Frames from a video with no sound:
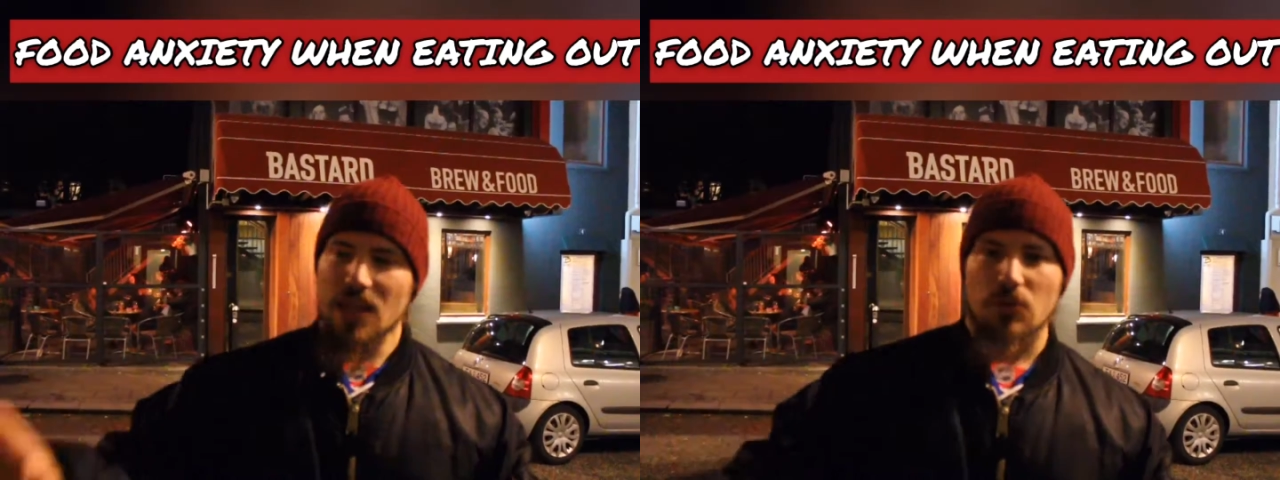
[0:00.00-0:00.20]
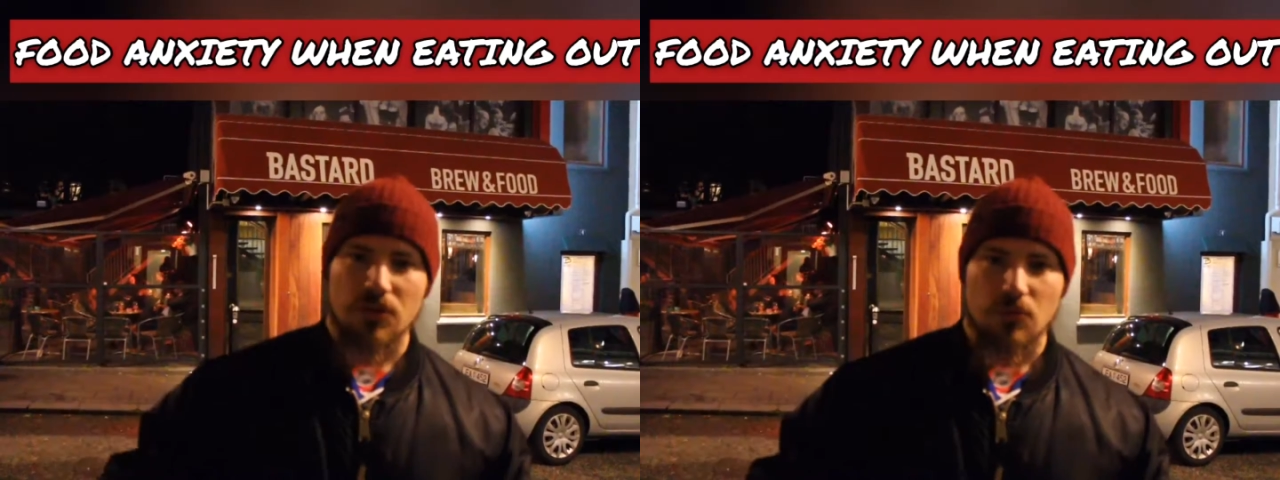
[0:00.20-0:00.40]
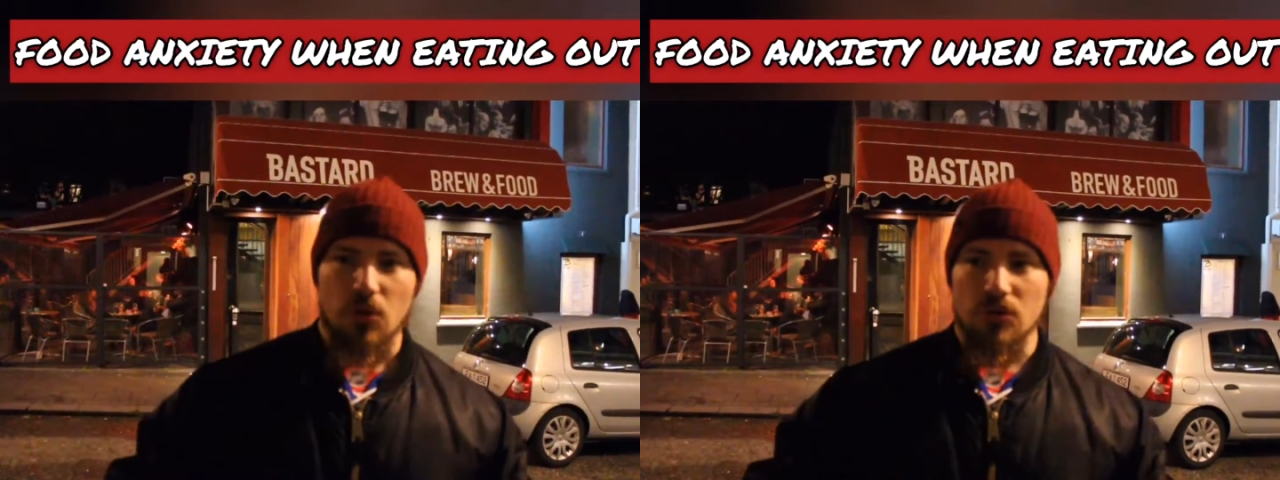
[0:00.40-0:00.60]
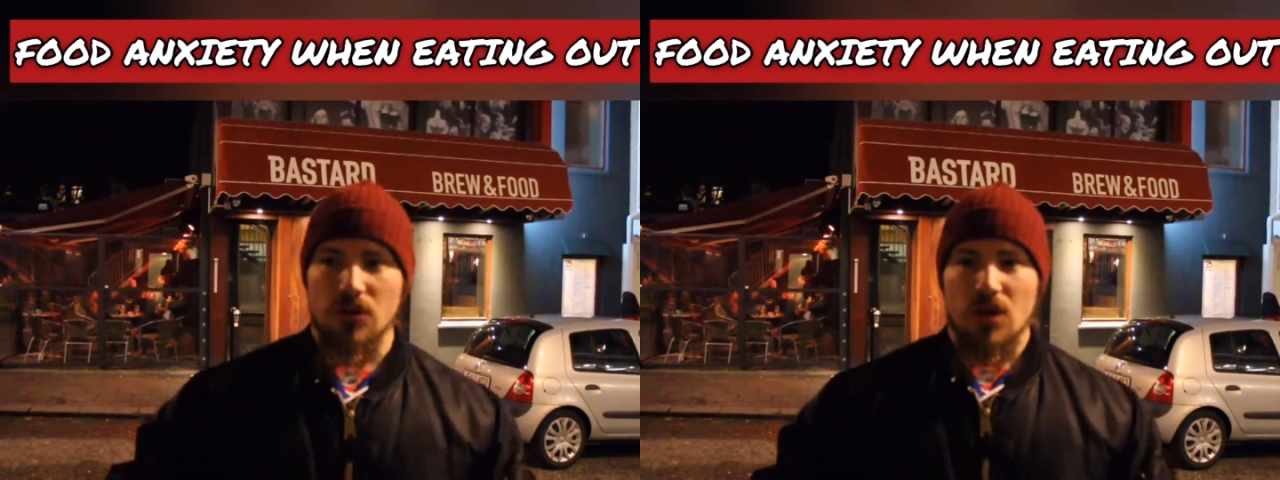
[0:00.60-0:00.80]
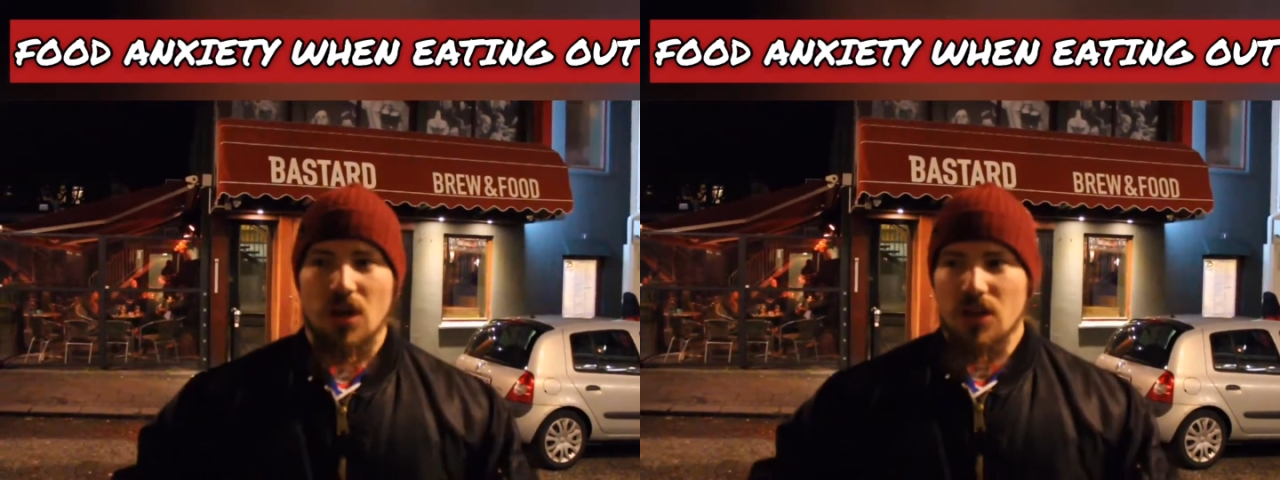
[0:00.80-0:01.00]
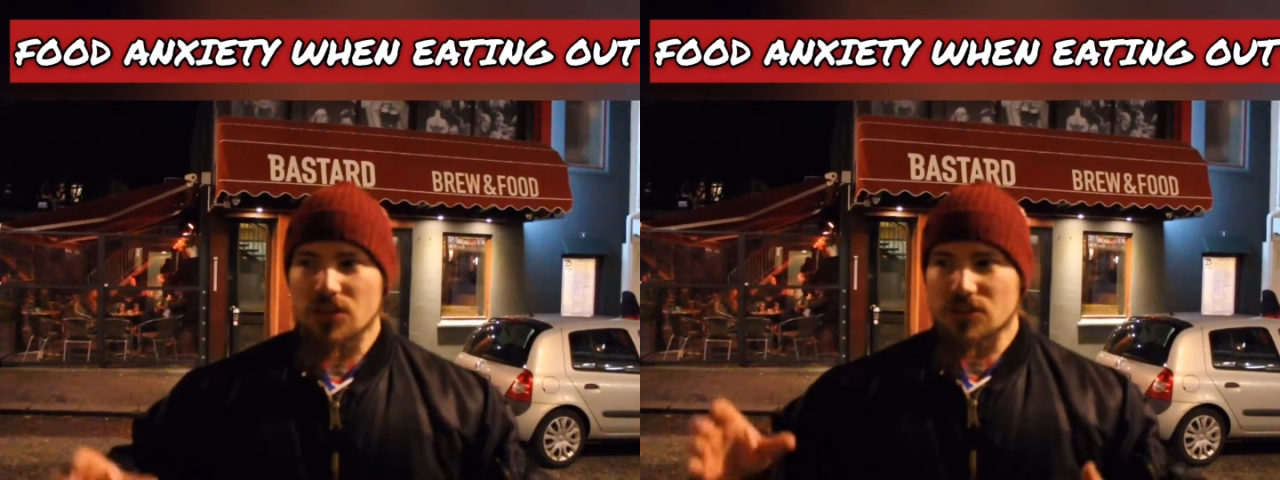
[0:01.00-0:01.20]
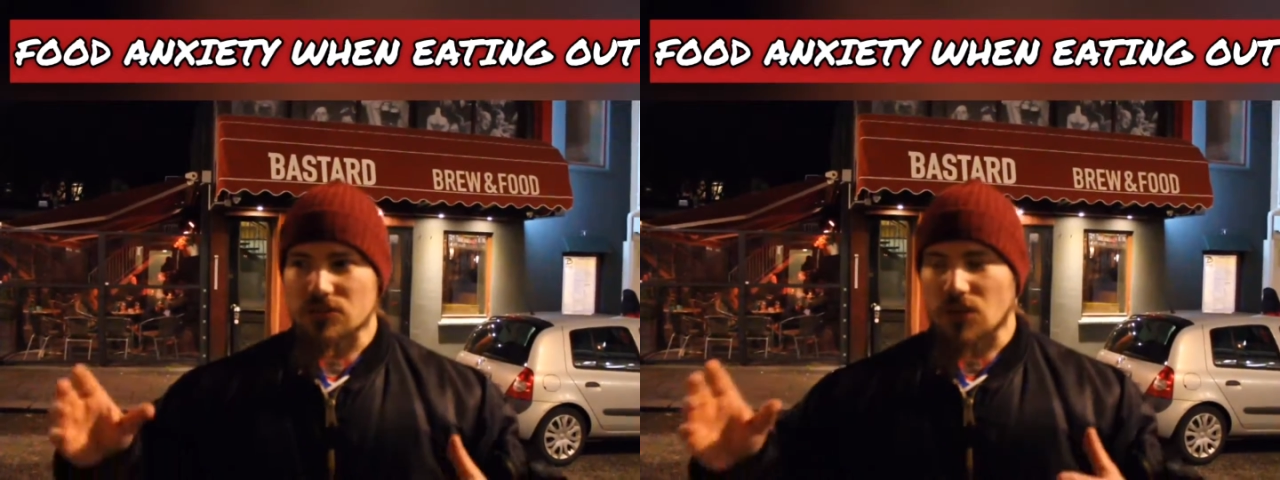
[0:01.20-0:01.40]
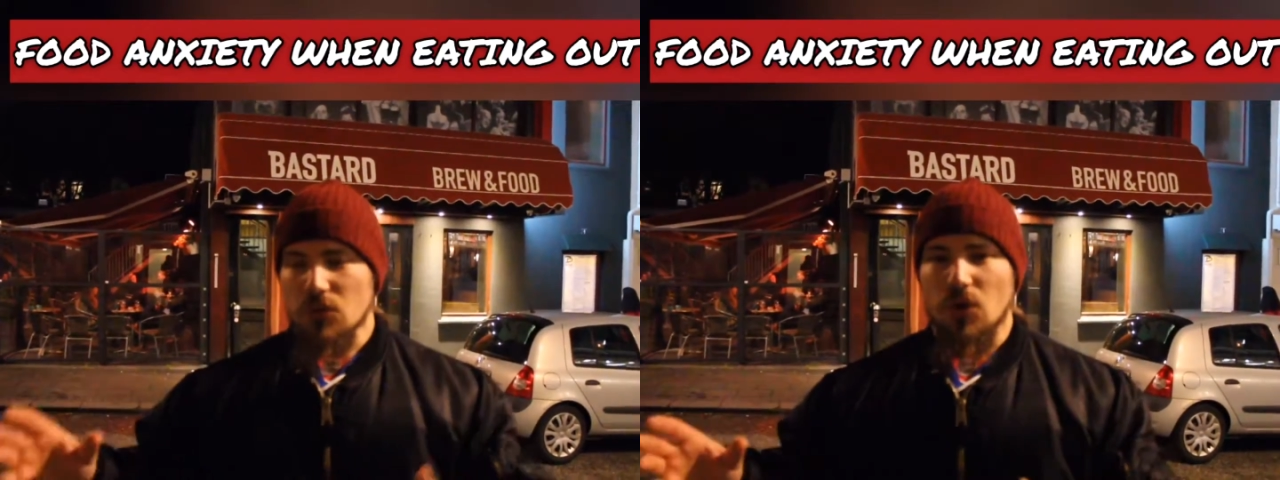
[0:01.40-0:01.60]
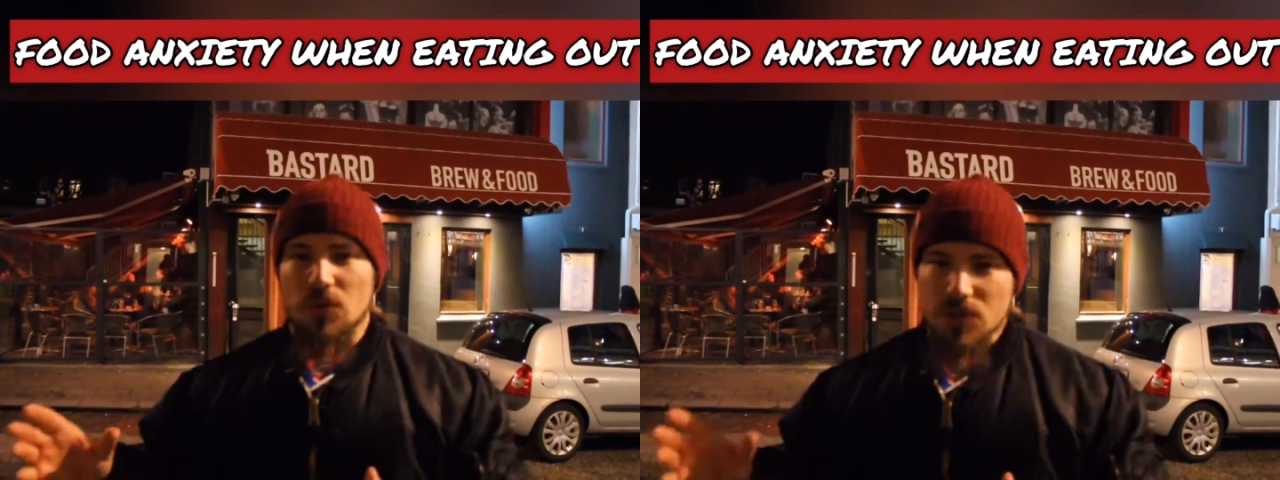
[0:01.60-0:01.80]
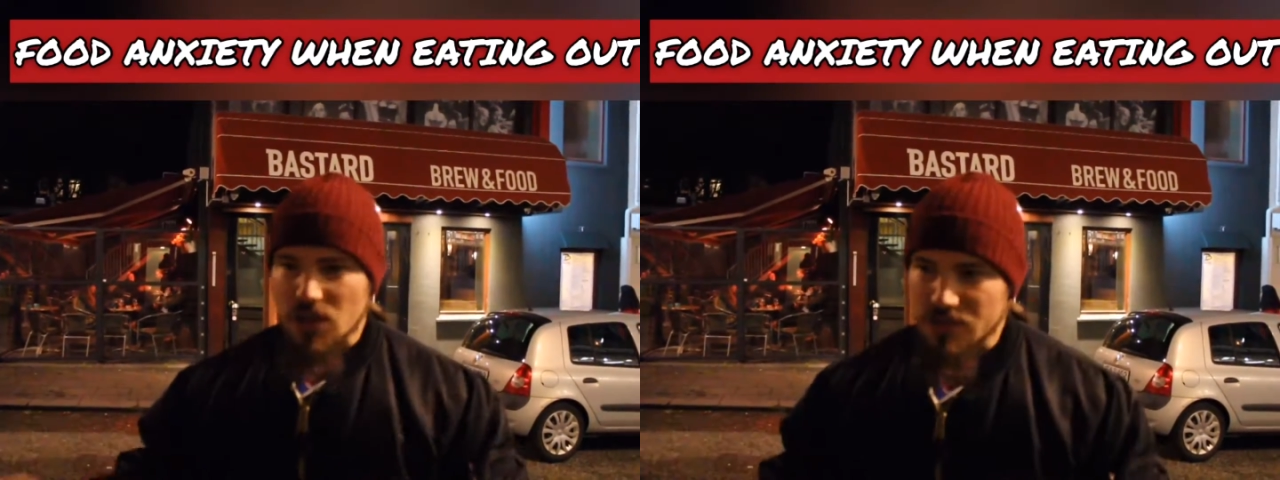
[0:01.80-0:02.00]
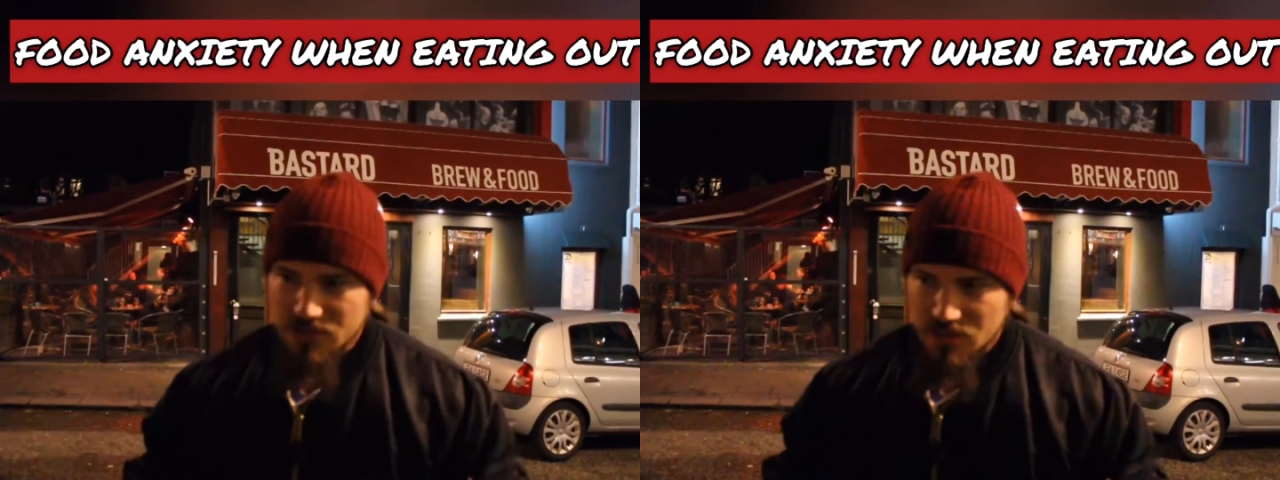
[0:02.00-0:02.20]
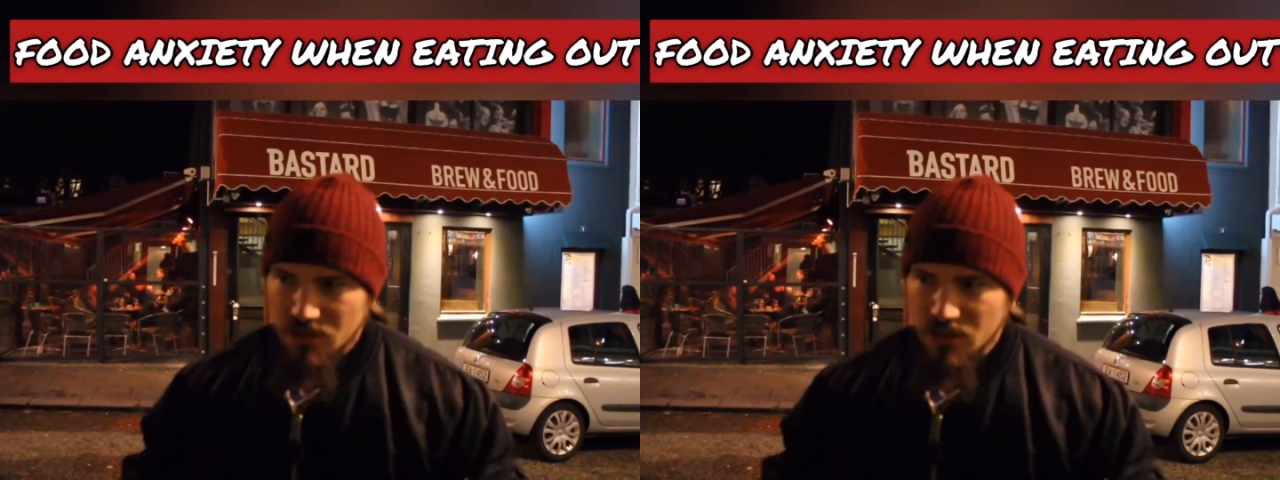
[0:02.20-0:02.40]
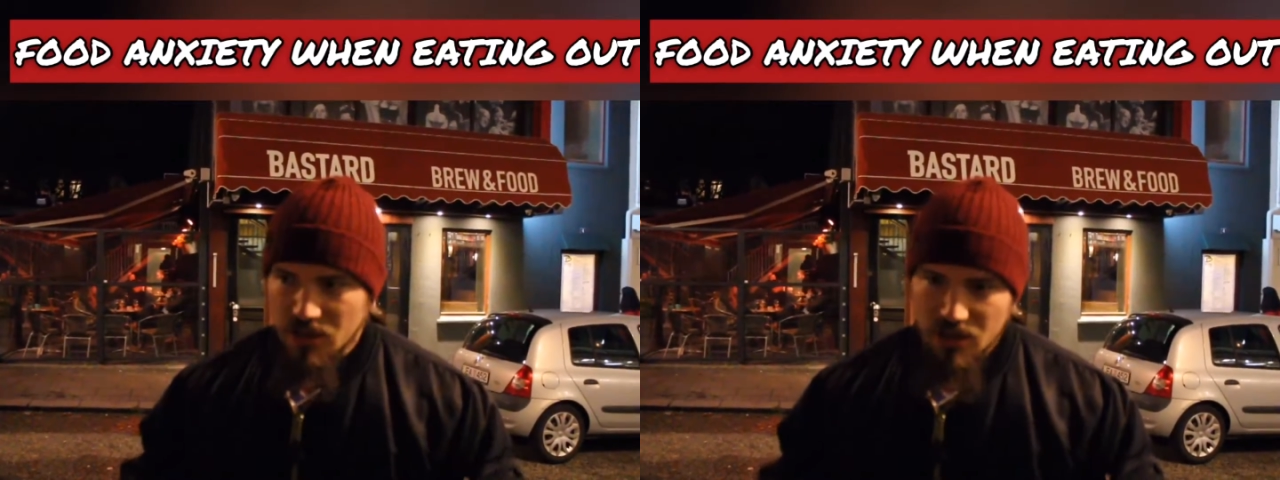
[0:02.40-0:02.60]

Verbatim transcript: eat what you want. Don't go nuts.